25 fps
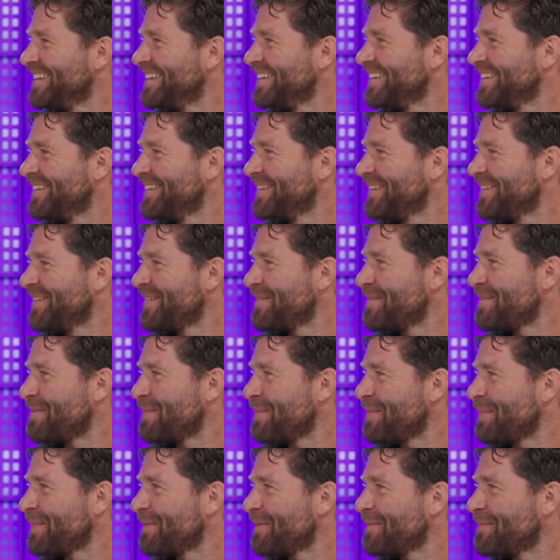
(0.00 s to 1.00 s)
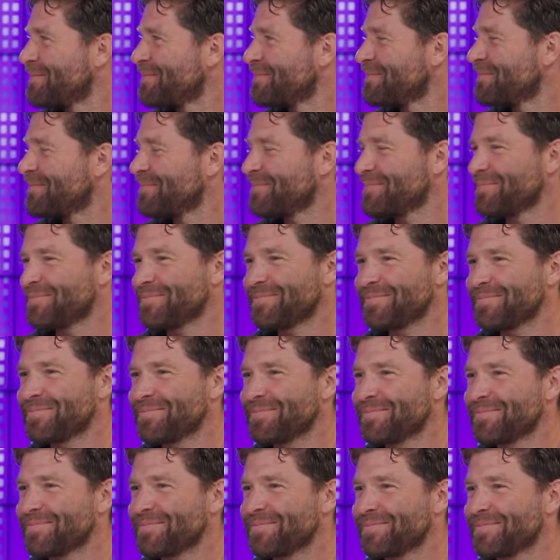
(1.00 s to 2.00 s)

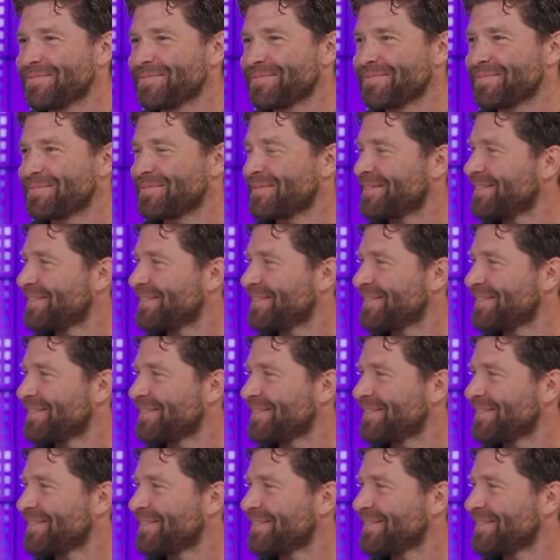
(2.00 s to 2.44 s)
The person shown says nothing.